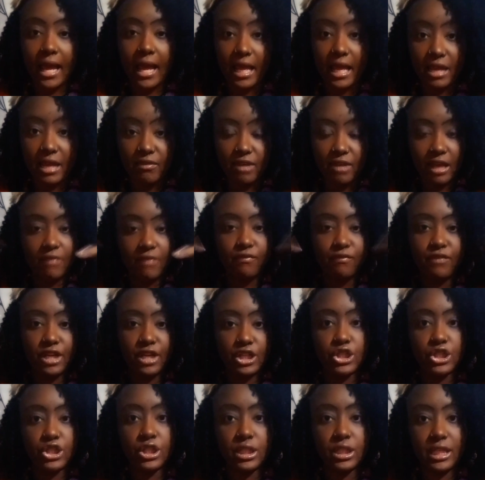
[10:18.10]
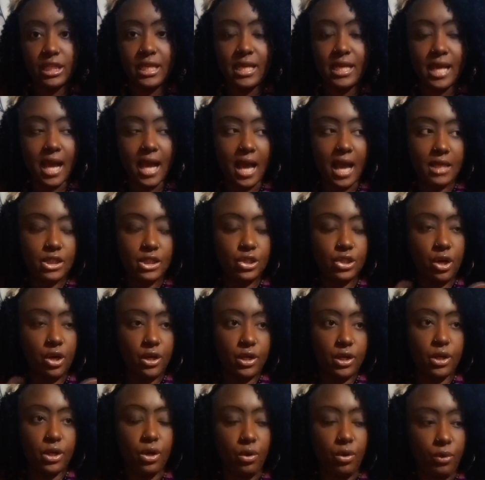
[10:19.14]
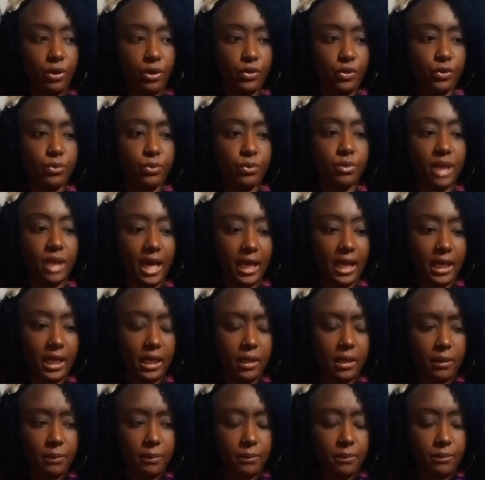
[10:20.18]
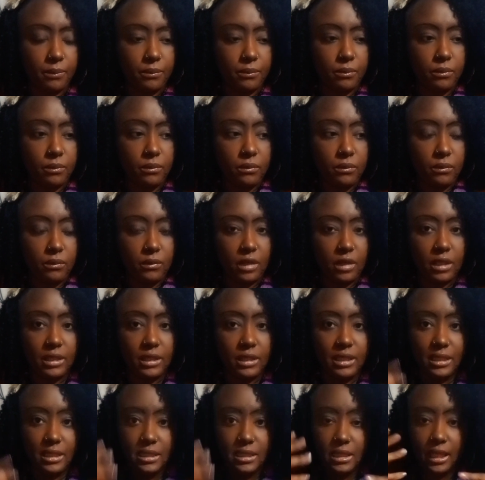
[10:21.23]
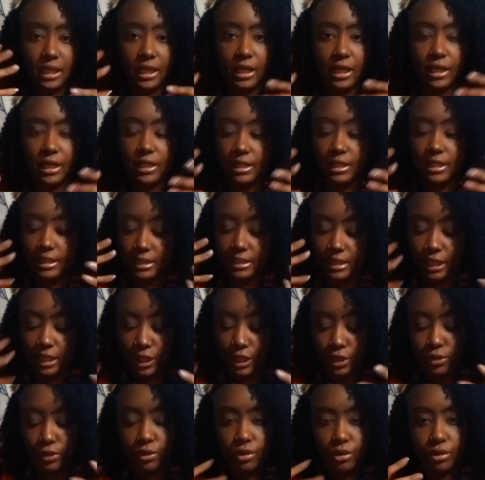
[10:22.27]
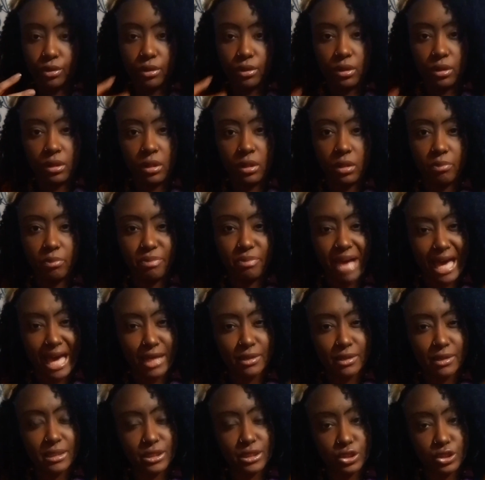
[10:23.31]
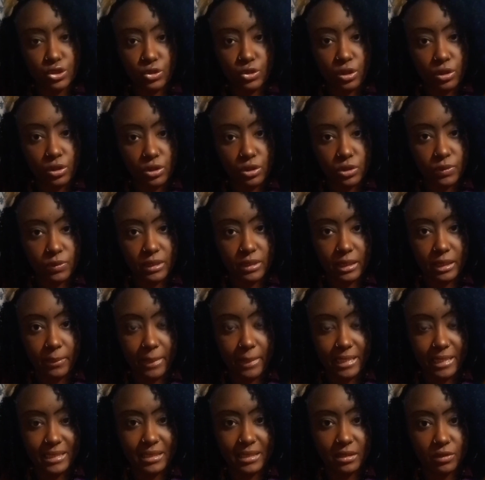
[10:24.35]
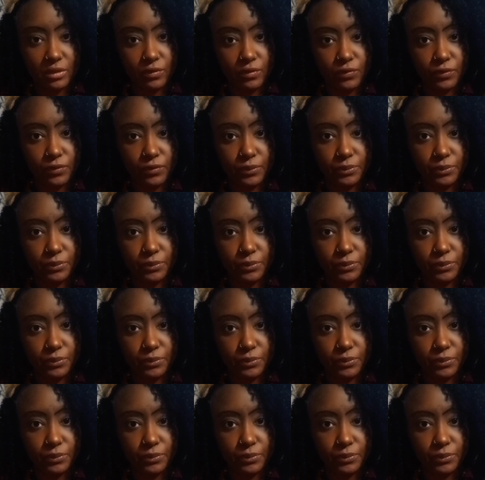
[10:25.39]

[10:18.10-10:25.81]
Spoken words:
eventually I started going through like these inner battles and struggles within myself.